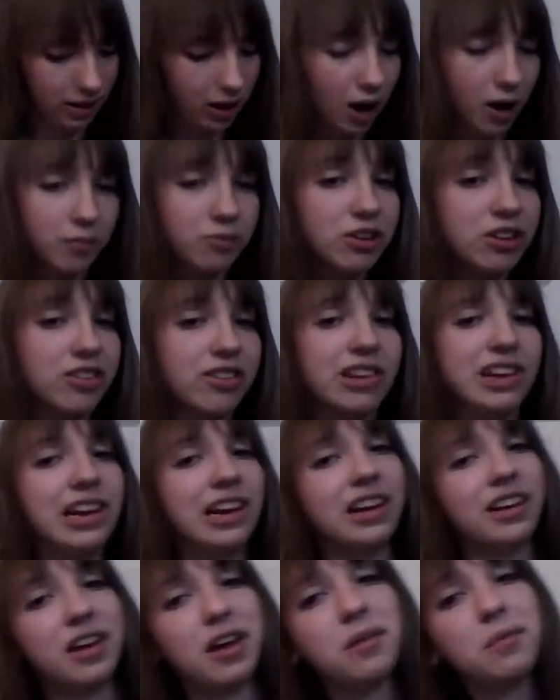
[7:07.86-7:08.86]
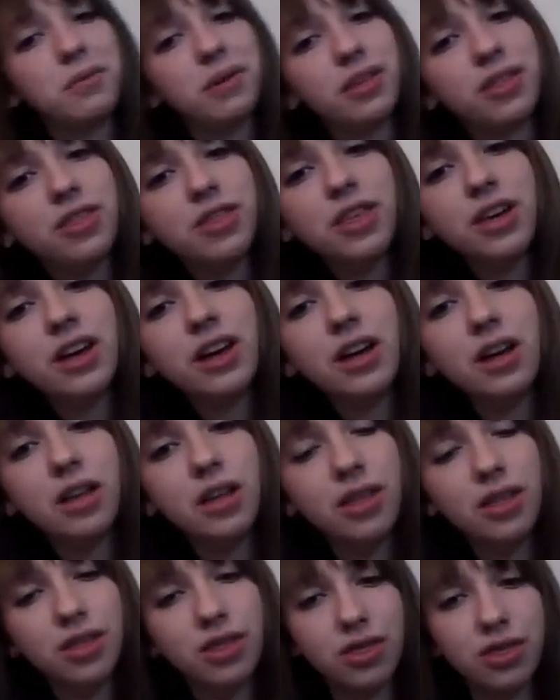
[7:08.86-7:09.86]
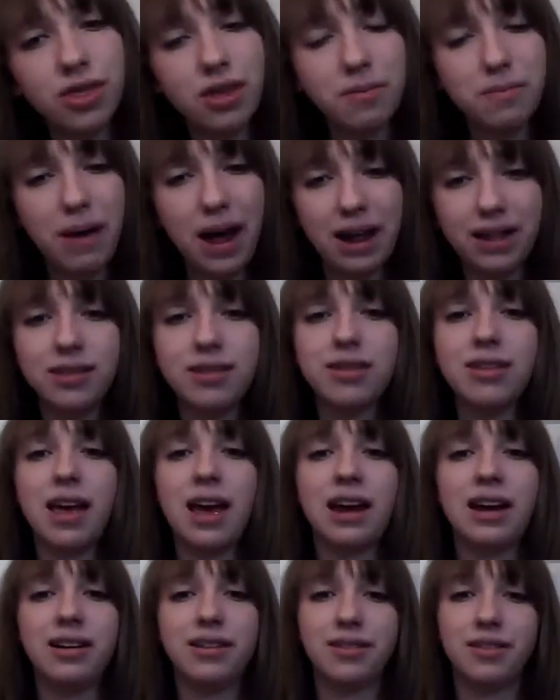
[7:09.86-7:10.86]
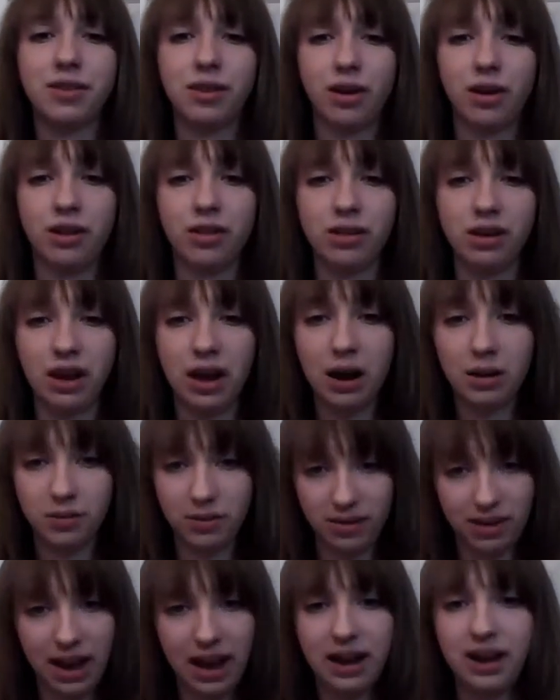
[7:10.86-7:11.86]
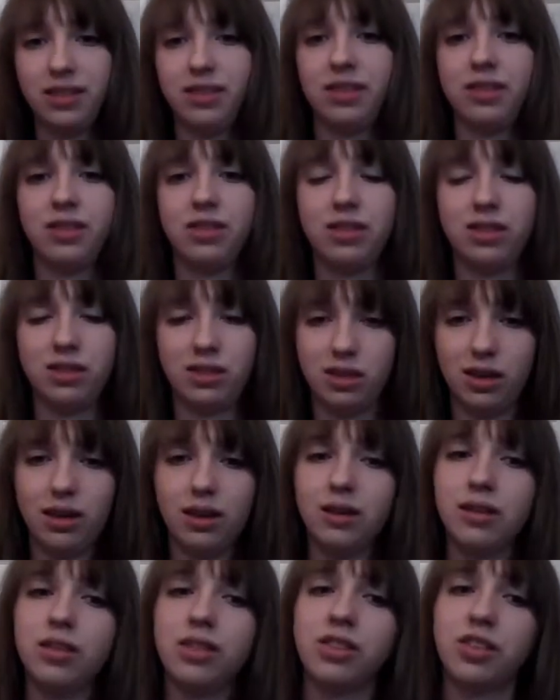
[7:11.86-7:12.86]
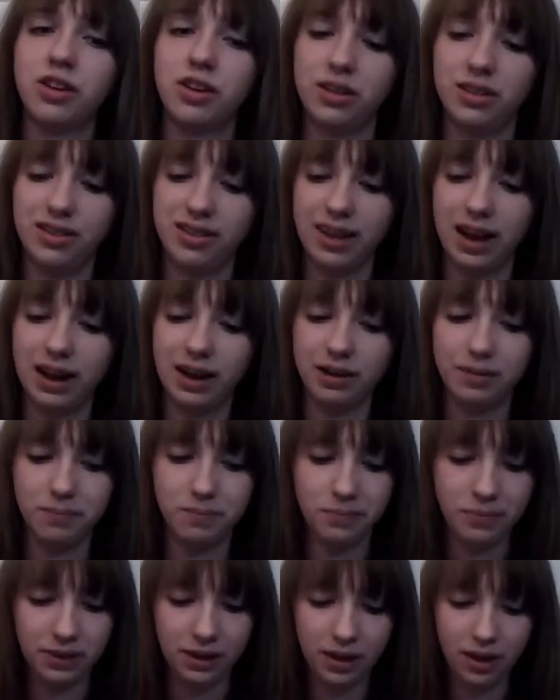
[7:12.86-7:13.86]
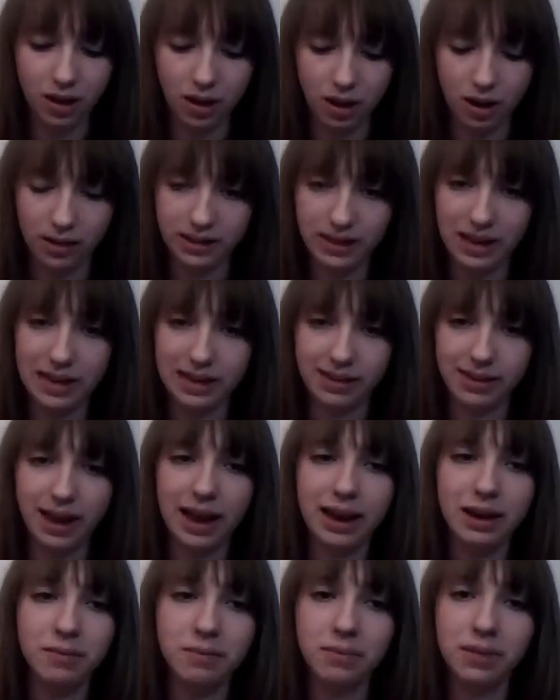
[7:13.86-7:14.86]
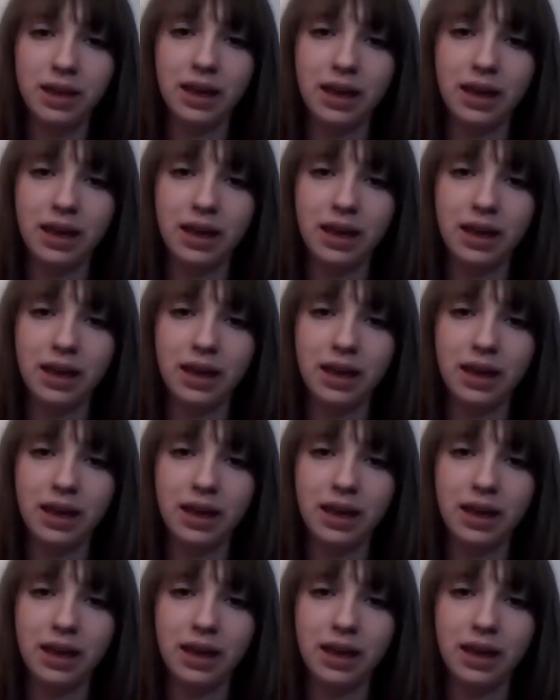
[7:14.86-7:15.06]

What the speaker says: Obviously, again, with the bad sides on the outside and the good side on the inside.